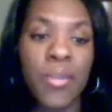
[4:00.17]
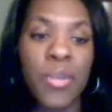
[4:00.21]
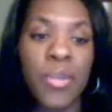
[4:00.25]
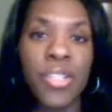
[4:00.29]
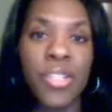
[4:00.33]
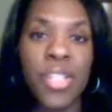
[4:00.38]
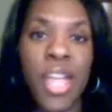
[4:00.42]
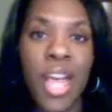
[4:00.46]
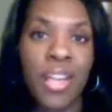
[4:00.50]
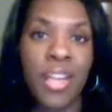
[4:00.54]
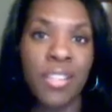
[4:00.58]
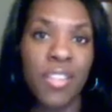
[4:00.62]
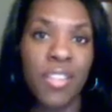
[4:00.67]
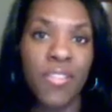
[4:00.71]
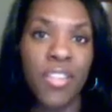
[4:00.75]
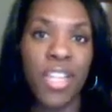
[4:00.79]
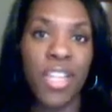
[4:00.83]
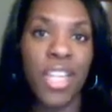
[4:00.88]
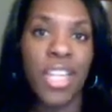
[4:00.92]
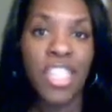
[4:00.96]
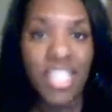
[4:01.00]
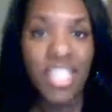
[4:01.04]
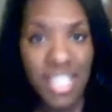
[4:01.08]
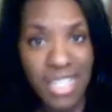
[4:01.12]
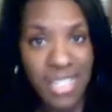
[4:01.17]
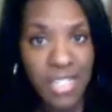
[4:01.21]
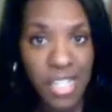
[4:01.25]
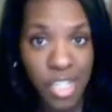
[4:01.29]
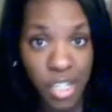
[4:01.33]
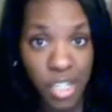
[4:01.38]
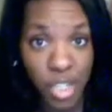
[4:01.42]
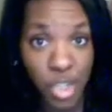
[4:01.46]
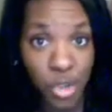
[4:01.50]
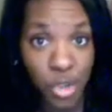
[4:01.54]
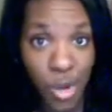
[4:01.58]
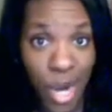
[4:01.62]
producing activity is
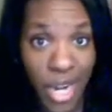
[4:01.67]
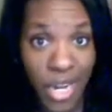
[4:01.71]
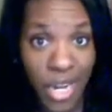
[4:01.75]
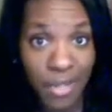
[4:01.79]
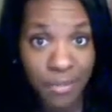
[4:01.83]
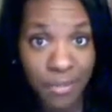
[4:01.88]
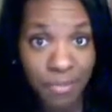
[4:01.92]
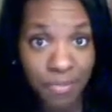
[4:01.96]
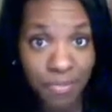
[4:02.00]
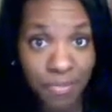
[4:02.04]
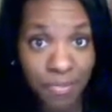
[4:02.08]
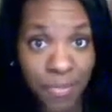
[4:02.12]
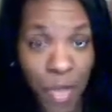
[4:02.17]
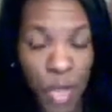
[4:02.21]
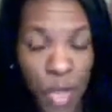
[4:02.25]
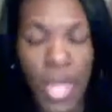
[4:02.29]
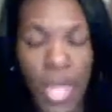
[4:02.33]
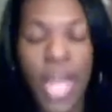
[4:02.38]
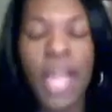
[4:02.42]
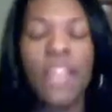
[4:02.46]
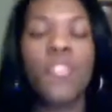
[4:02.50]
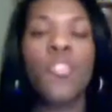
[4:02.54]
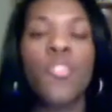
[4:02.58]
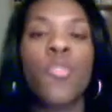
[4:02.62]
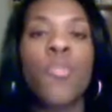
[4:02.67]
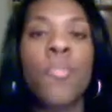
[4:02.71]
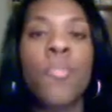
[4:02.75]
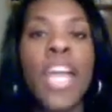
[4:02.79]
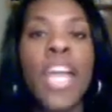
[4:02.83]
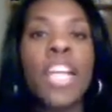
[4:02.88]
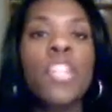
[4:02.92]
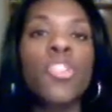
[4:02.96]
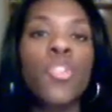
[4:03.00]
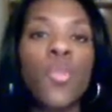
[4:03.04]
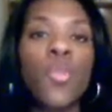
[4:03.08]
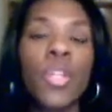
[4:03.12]
listening to training. Okay, so
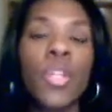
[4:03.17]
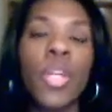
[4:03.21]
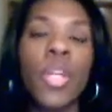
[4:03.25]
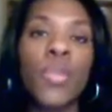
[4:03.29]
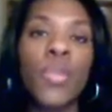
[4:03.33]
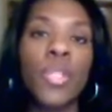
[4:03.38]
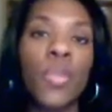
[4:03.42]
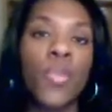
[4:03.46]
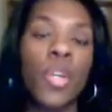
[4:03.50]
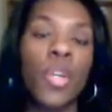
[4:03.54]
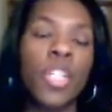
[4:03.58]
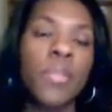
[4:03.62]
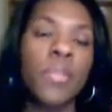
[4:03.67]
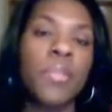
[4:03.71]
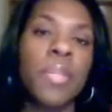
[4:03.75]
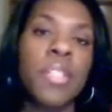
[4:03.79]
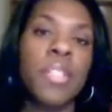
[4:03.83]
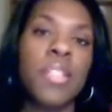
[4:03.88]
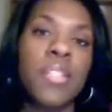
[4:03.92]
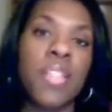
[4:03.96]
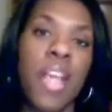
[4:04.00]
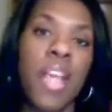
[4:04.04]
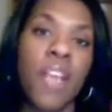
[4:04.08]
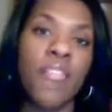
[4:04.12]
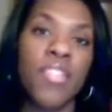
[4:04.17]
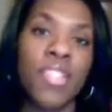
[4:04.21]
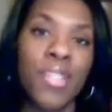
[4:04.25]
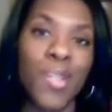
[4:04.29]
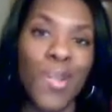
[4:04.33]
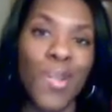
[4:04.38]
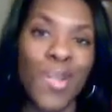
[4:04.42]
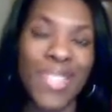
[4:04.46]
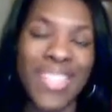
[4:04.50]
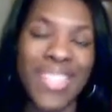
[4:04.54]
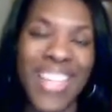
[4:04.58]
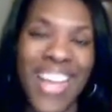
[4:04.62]
make sure that when you work your business every
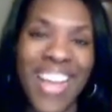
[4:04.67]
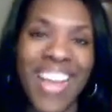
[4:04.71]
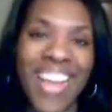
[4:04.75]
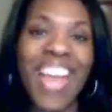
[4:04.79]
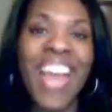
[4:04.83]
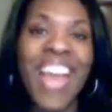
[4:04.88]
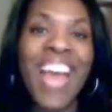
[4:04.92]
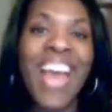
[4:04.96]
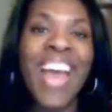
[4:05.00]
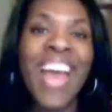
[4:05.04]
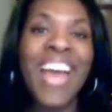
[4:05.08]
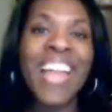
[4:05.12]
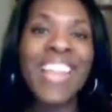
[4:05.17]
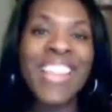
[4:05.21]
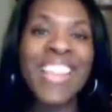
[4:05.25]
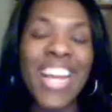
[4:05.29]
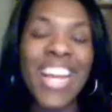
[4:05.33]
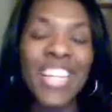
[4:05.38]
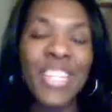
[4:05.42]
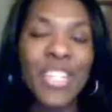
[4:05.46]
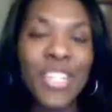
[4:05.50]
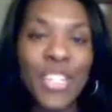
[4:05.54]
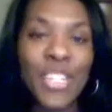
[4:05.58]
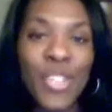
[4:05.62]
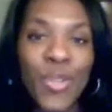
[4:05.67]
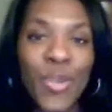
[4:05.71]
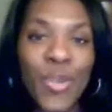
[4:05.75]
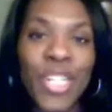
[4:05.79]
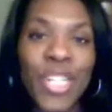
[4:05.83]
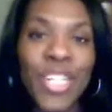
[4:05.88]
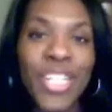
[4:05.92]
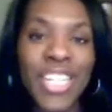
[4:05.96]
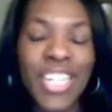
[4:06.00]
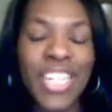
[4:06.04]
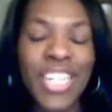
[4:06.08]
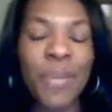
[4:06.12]
single day that you're
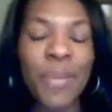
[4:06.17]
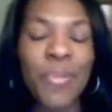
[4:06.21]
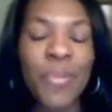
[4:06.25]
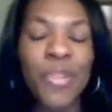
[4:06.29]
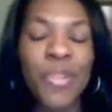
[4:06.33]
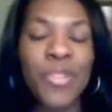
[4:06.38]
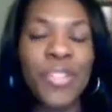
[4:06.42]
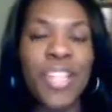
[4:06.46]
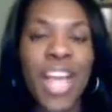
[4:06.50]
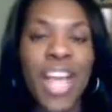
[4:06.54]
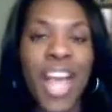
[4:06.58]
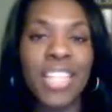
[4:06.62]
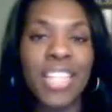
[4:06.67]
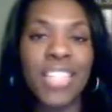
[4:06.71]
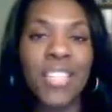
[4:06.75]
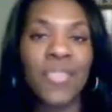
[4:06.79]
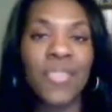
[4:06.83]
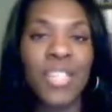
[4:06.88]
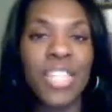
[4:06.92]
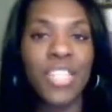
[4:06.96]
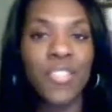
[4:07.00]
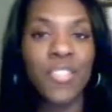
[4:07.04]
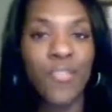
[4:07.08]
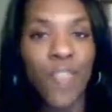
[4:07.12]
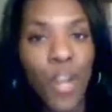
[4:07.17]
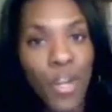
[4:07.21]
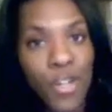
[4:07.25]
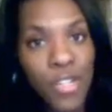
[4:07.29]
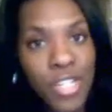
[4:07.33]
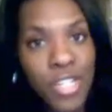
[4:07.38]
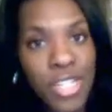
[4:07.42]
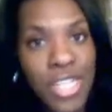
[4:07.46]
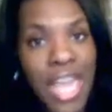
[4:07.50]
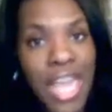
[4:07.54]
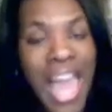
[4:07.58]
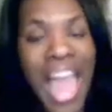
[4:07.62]
doing your income producing activities
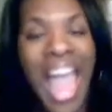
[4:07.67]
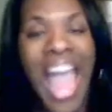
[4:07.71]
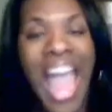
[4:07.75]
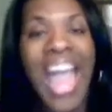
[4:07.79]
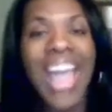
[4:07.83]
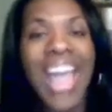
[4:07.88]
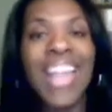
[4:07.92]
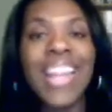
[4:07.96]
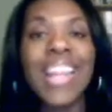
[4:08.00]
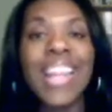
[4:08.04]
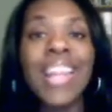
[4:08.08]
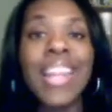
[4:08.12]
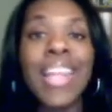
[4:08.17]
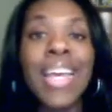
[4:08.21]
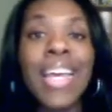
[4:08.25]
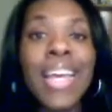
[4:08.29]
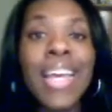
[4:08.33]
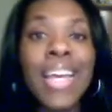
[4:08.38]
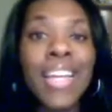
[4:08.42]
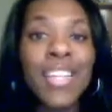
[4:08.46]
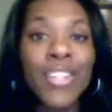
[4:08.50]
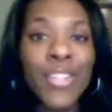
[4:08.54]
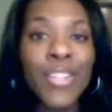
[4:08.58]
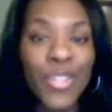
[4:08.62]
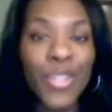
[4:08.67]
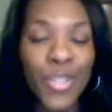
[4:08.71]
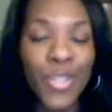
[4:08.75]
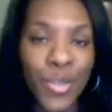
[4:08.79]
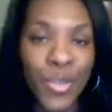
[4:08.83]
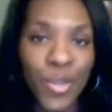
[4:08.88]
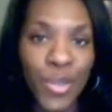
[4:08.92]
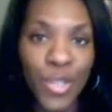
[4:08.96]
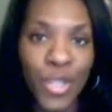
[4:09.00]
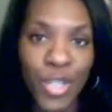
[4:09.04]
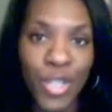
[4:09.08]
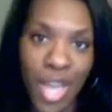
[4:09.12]
first, and then you
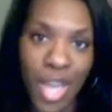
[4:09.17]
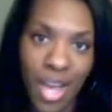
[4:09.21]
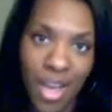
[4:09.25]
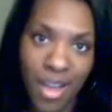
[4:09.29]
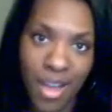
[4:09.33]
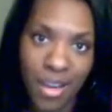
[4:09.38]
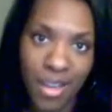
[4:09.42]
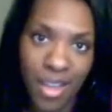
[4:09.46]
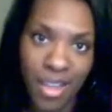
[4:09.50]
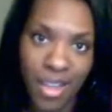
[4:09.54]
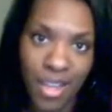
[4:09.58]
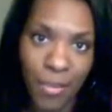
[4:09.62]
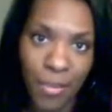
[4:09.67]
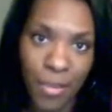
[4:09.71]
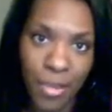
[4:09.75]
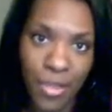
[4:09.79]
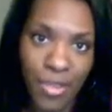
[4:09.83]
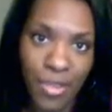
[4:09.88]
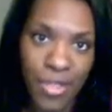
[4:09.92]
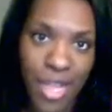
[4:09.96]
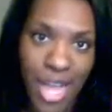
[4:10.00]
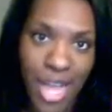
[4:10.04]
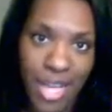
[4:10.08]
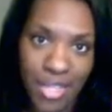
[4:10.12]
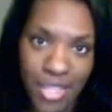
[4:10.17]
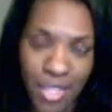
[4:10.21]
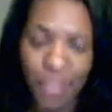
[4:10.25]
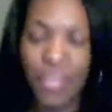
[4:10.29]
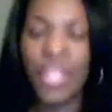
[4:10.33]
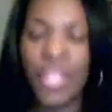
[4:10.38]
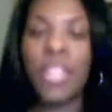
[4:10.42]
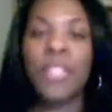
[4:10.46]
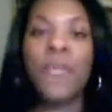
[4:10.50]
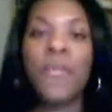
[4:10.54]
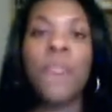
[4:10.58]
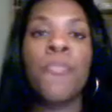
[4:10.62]
do your non-income producing
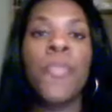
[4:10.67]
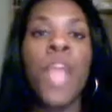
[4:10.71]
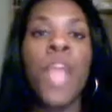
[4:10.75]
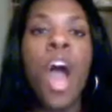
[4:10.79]
activities.